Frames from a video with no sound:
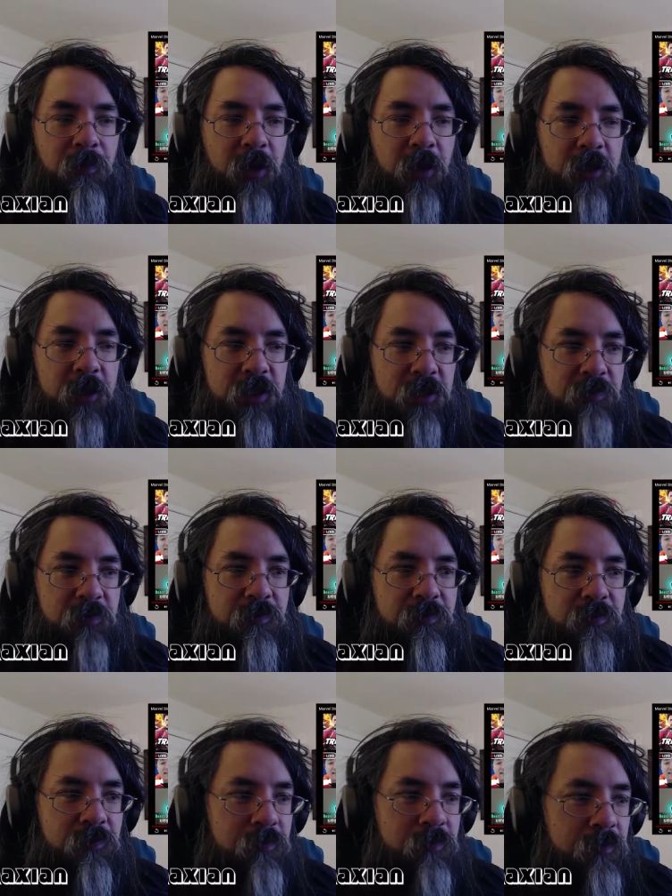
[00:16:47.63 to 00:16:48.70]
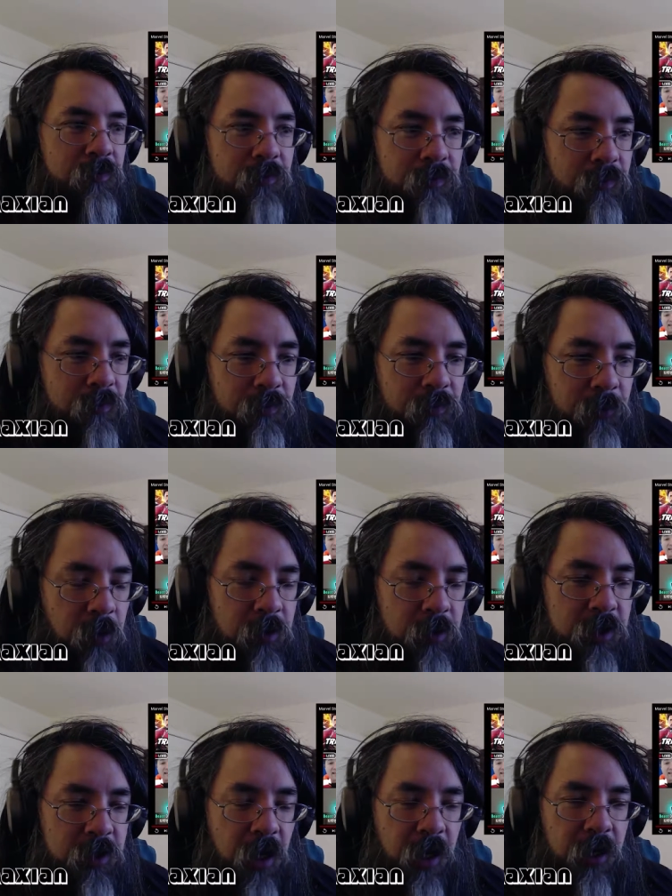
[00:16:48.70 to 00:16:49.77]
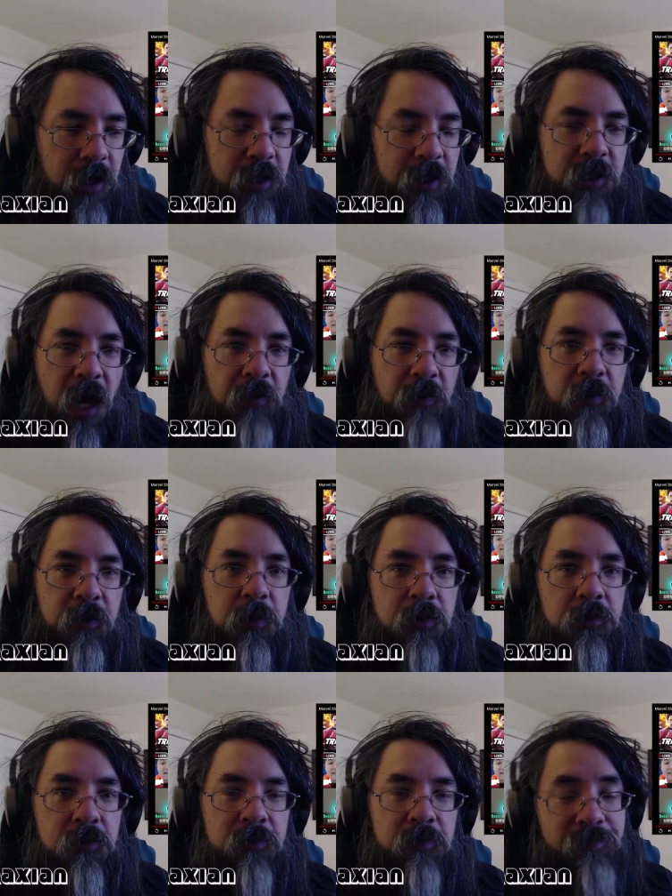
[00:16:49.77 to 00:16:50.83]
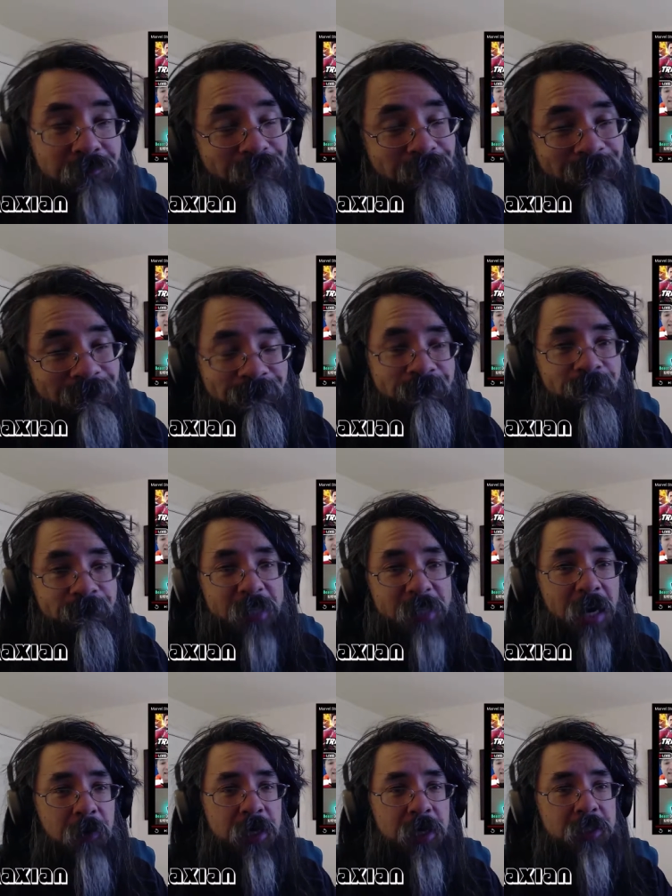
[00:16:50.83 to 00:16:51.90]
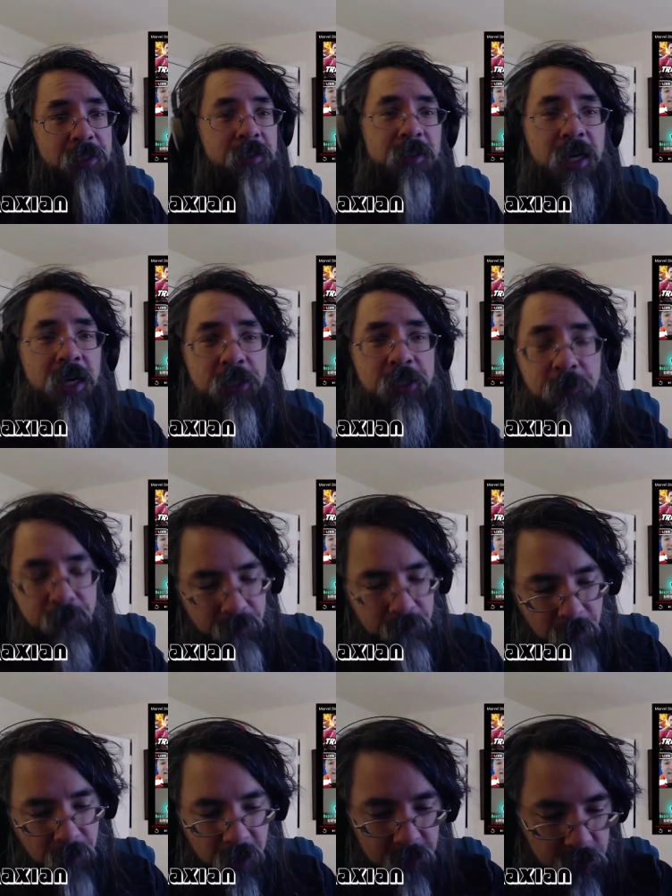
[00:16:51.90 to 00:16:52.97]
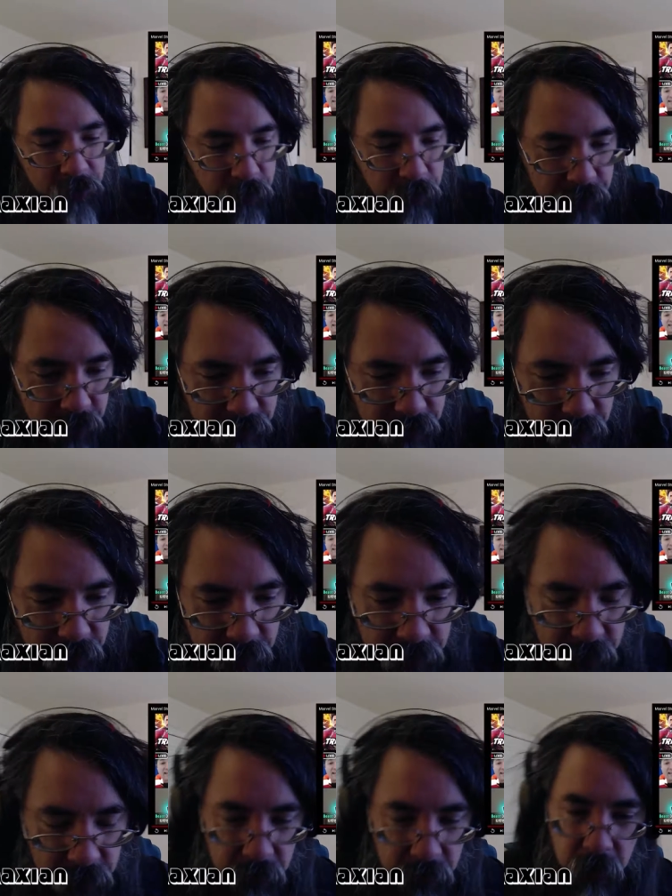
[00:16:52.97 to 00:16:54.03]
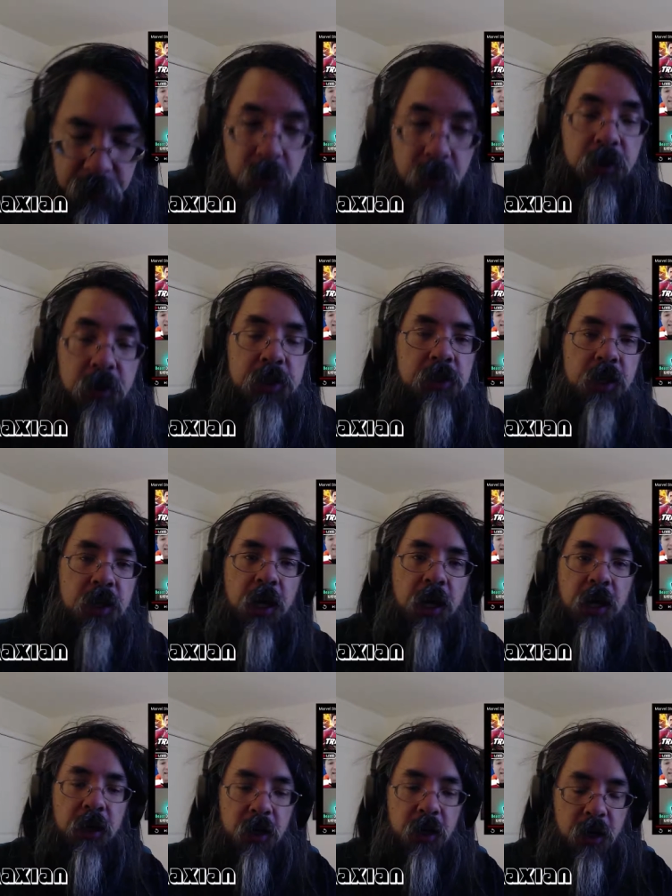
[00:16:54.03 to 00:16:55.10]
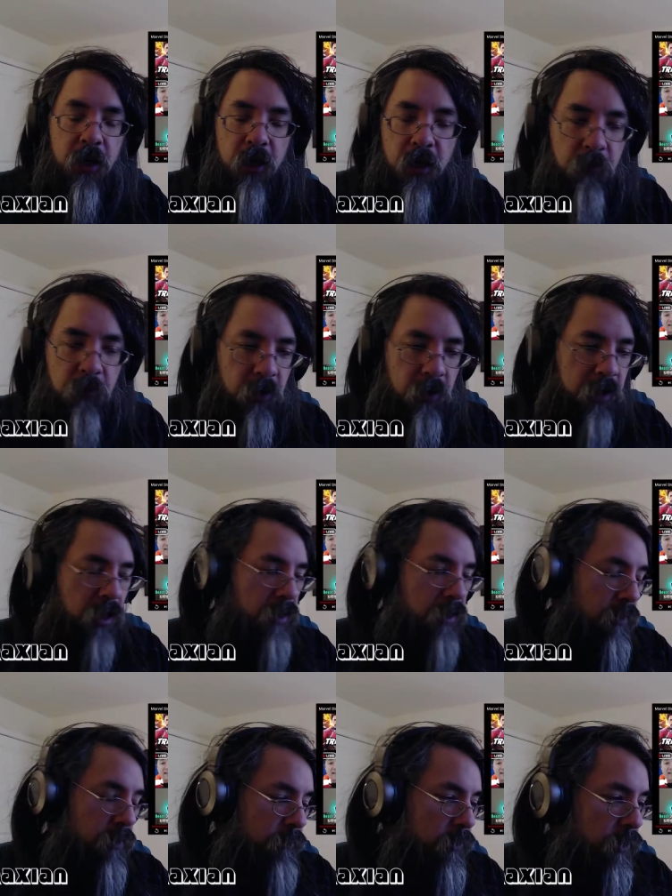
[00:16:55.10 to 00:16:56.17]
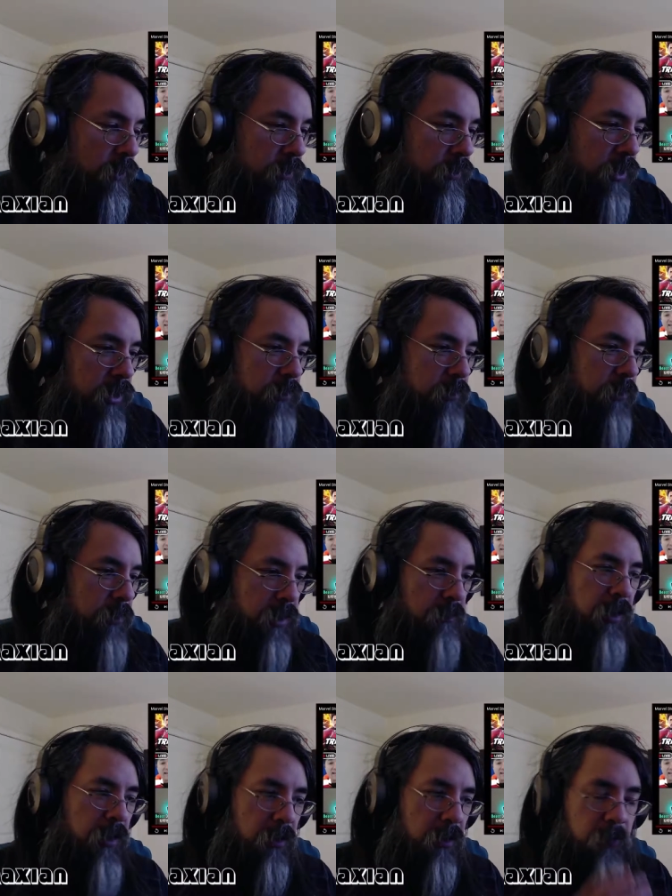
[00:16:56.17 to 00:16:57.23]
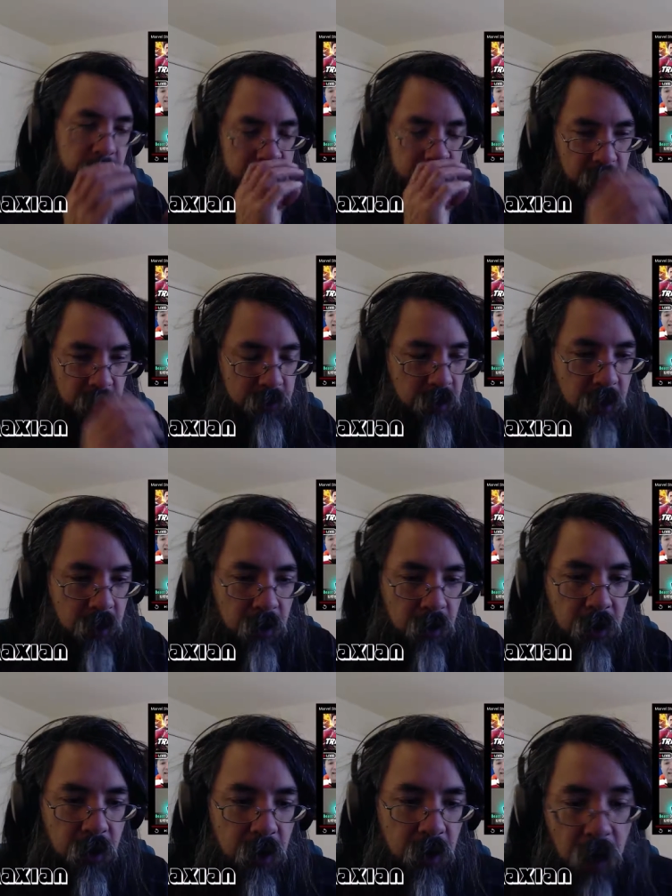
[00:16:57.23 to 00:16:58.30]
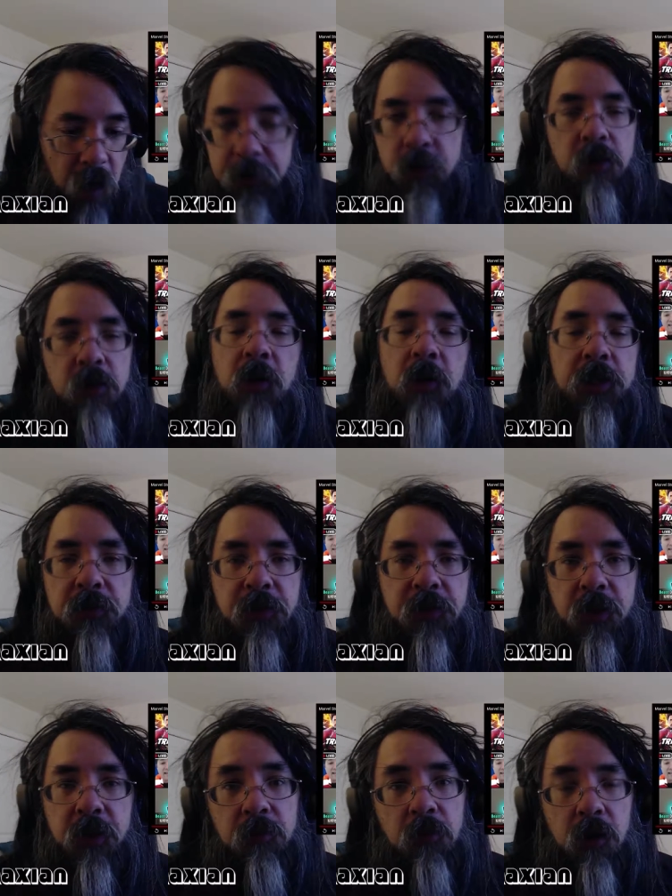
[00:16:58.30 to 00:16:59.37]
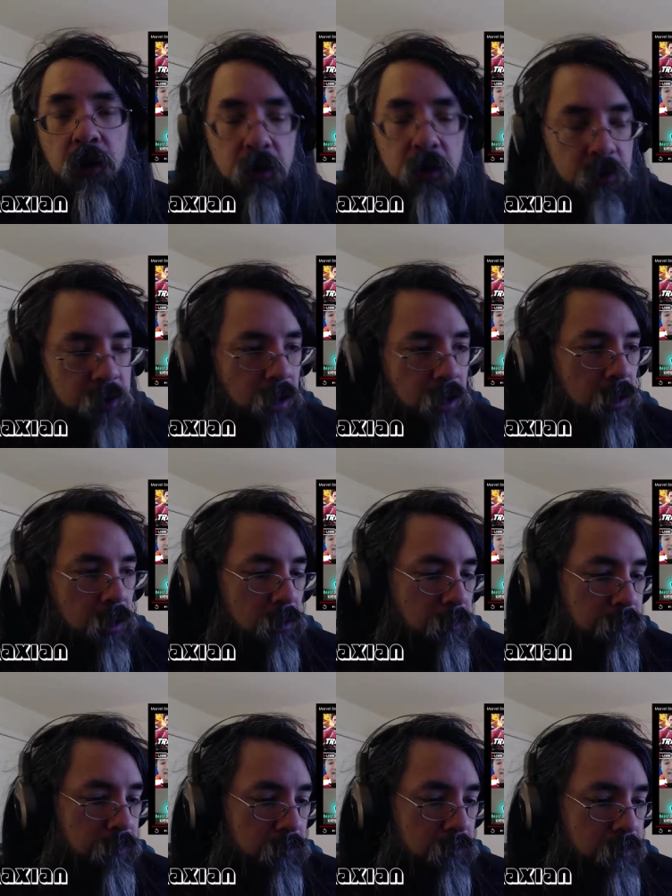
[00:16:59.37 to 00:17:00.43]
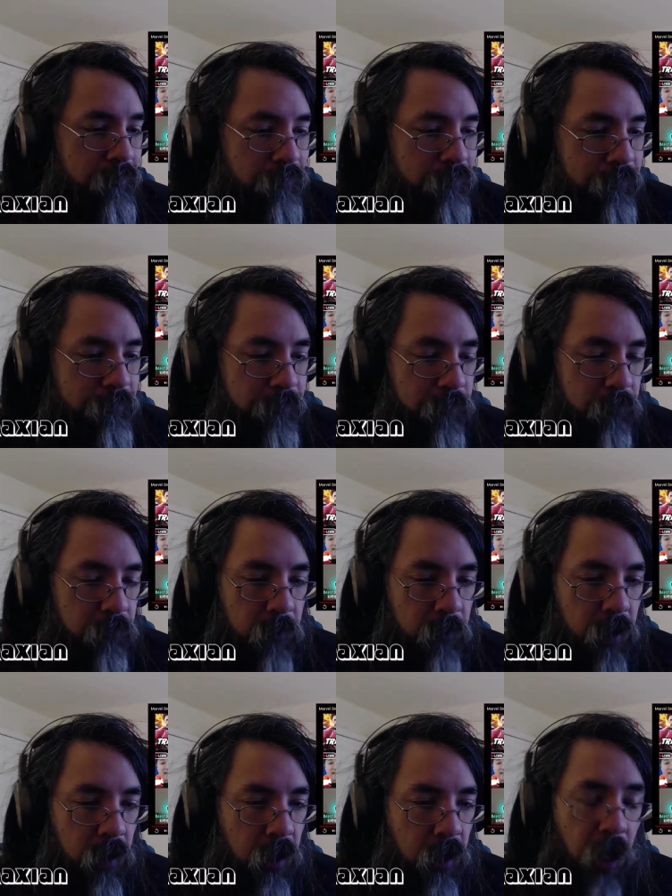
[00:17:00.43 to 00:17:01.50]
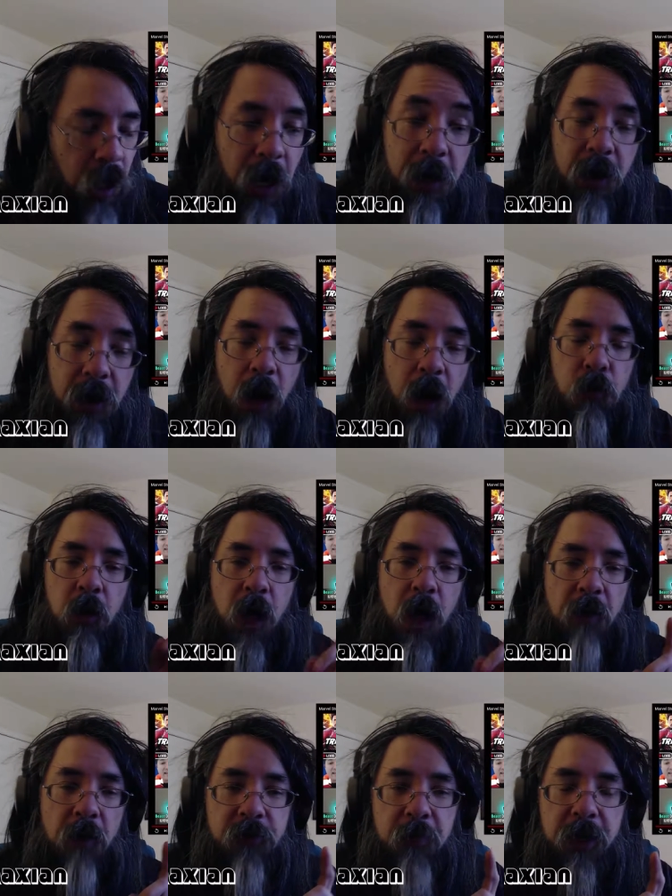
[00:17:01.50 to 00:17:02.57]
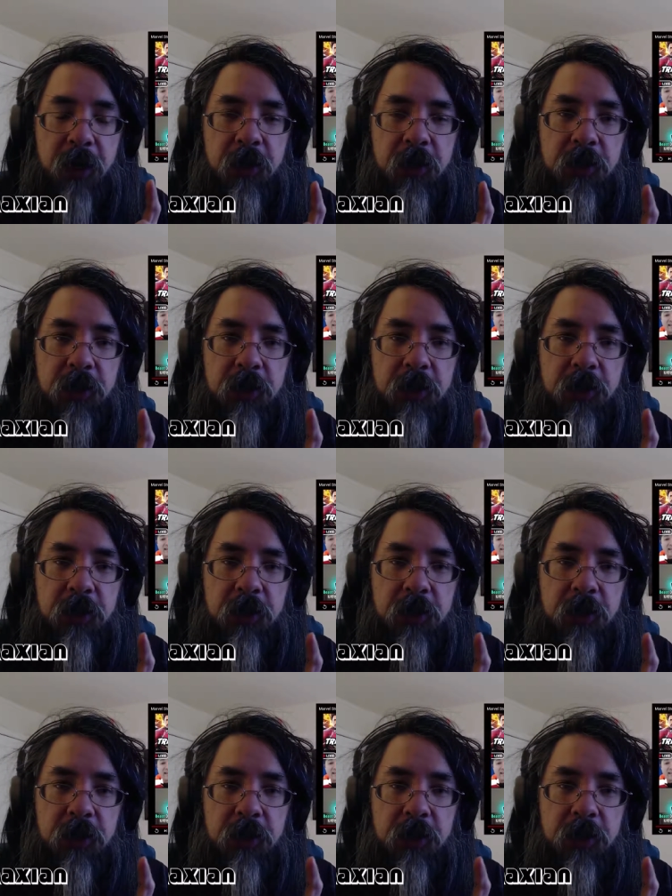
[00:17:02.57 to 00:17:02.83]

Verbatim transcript: it's almost like it's laughable. Anyways, that's my two cents on this. I'm going to upload this today. I'm working on a few other things, but I wanted to throw this out there. I'm still going to watch Infinity War, so... And I will have to make a